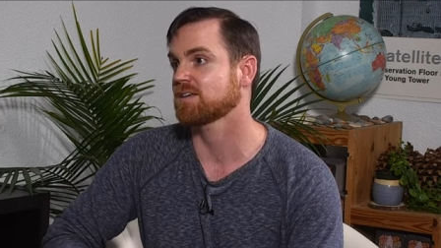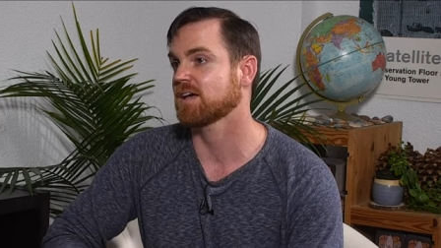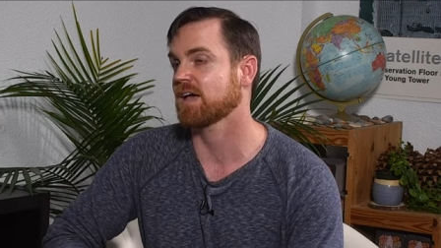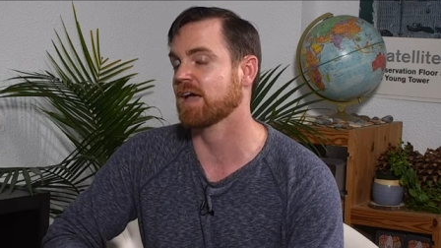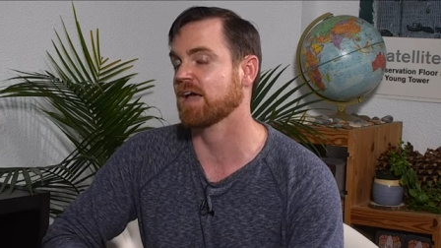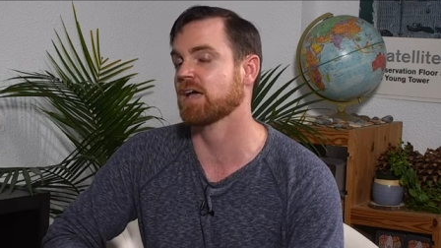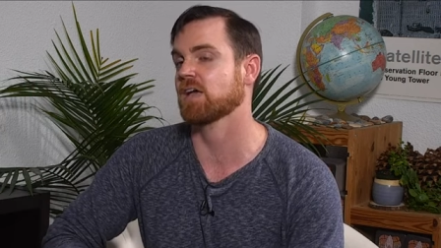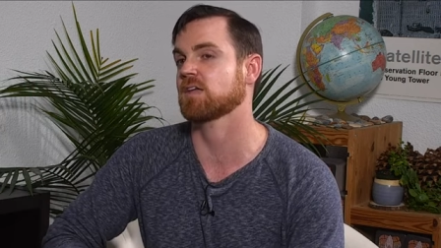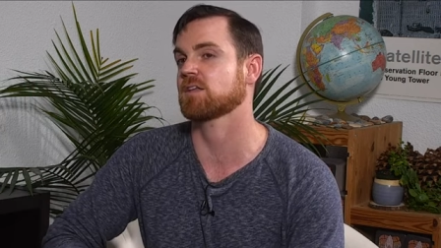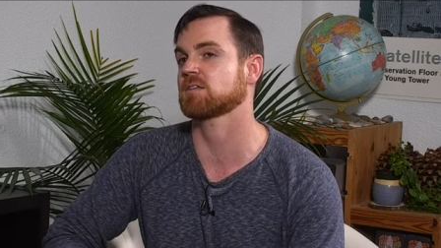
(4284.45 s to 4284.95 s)

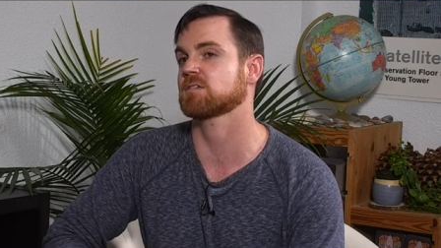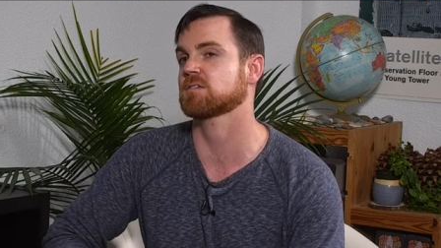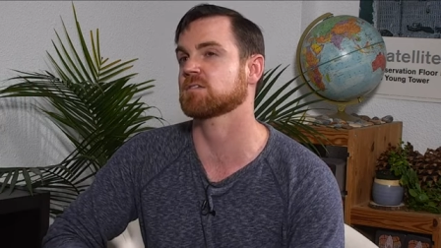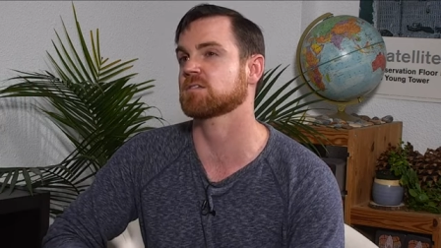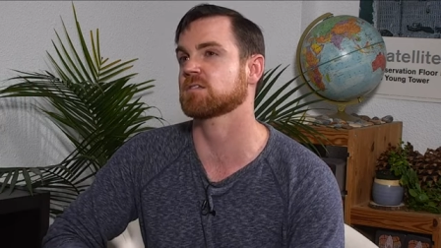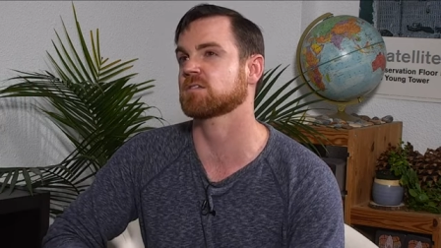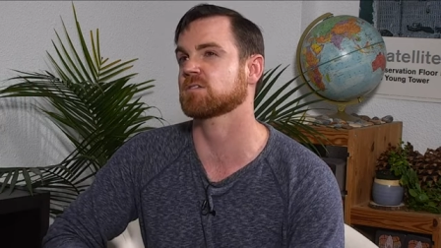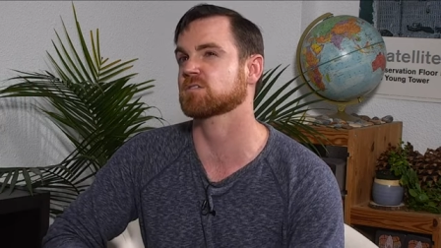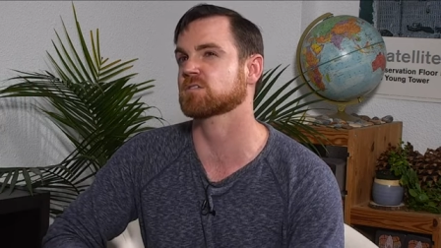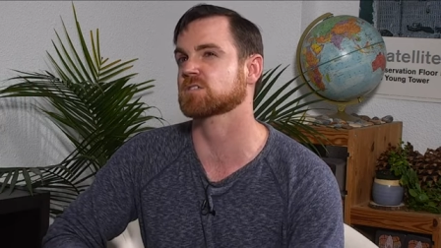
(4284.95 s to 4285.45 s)
And
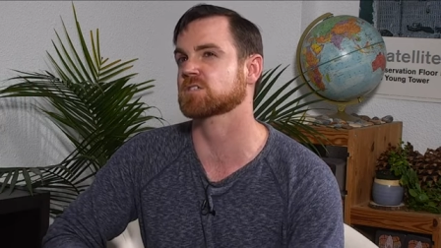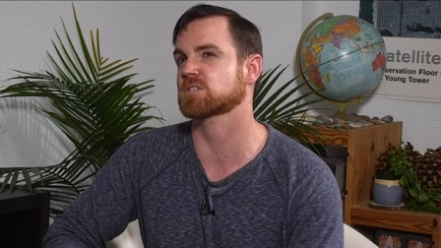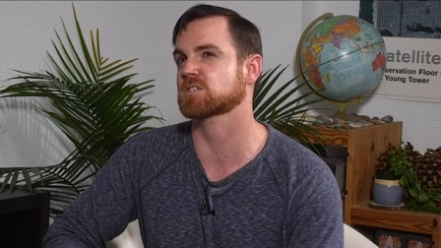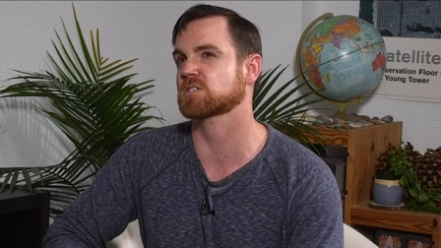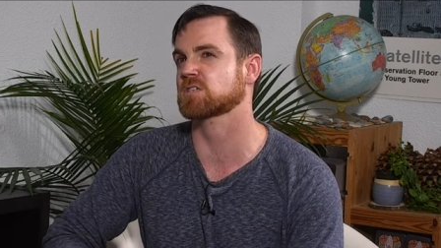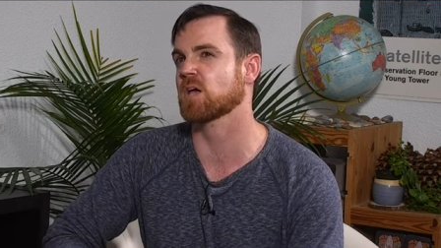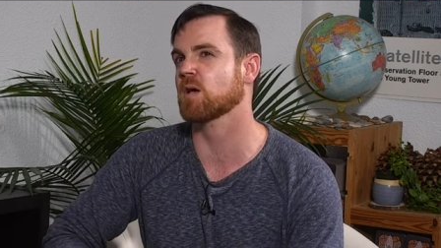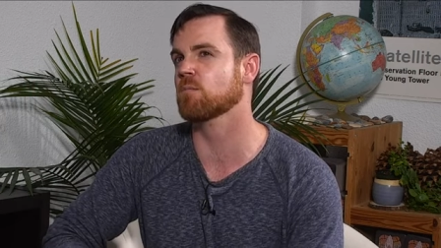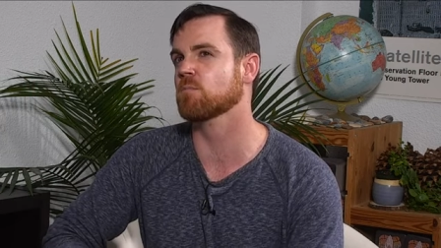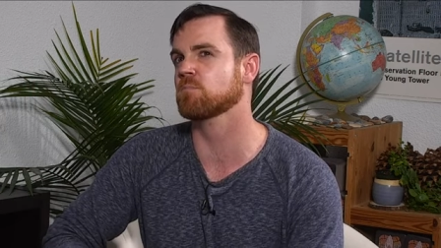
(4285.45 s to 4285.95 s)
there's
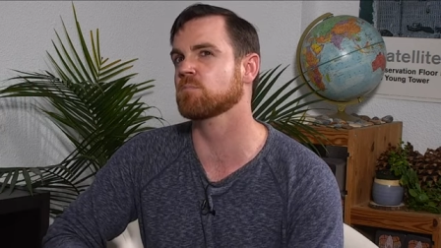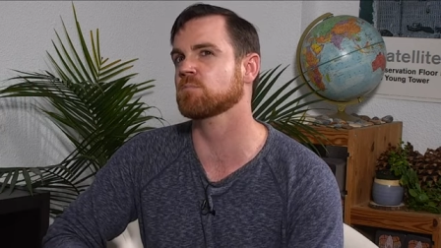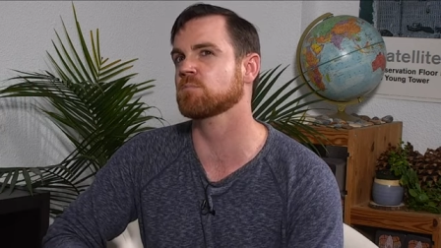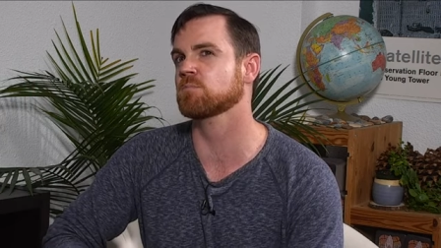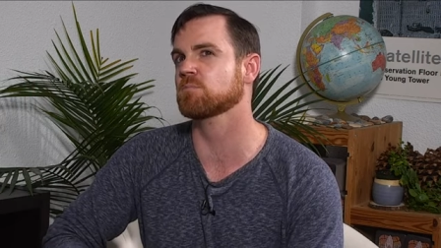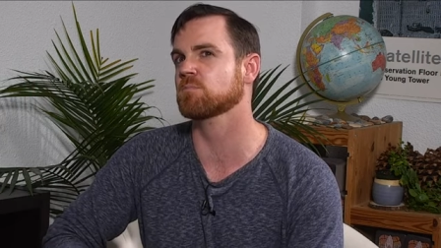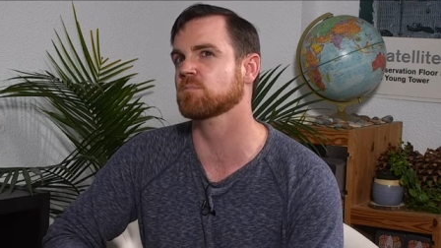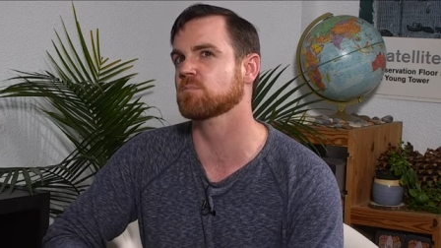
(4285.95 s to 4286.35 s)
some